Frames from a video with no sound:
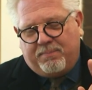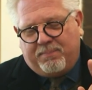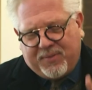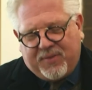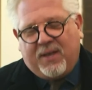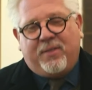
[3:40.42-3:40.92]

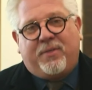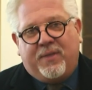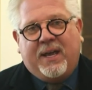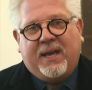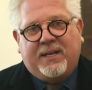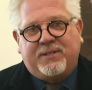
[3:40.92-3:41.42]
But the other
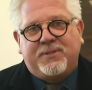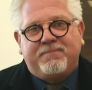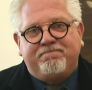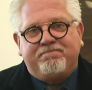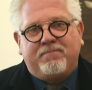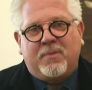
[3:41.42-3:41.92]
thing is,
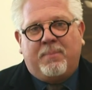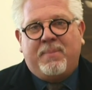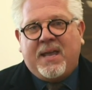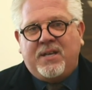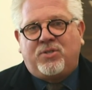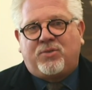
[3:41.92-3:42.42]
the
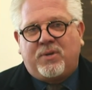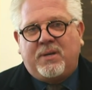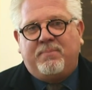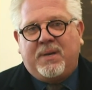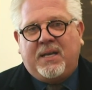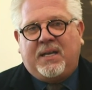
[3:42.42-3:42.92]

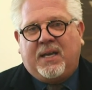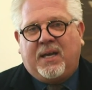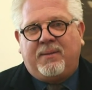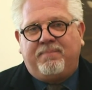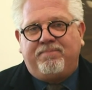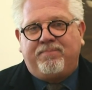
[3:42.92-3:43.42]
mainstream
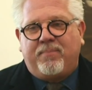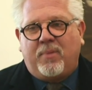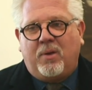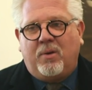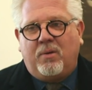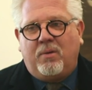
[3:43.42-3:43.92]
media
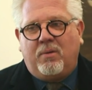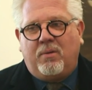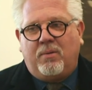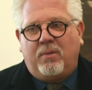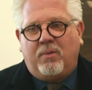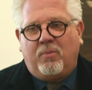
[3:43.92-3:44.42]

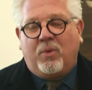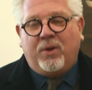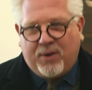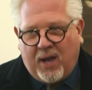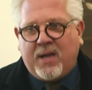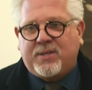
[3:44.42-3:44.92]

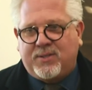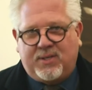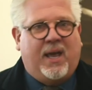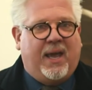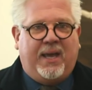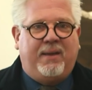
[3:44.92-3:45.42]
will not
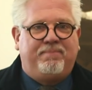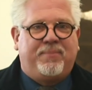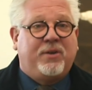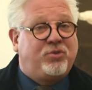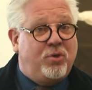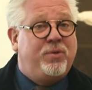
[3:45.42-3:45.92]
say
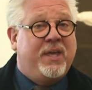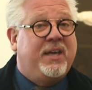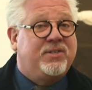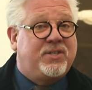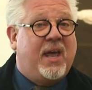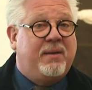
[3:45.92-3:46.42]
that two
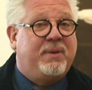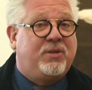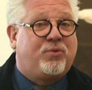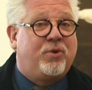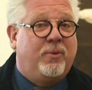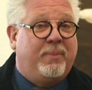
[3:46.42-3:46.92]
things can be
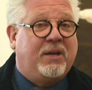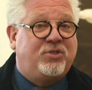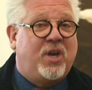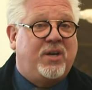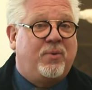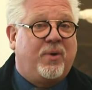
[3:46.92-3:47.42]
true about
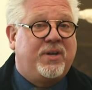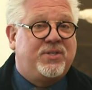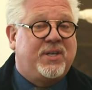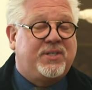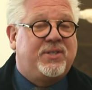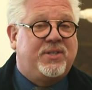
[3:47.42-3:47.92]
January
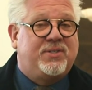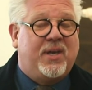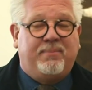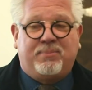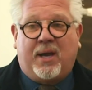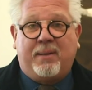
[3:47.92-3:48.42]
6th at the
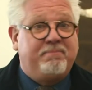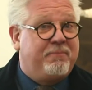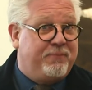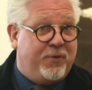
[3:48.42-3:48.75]
same time.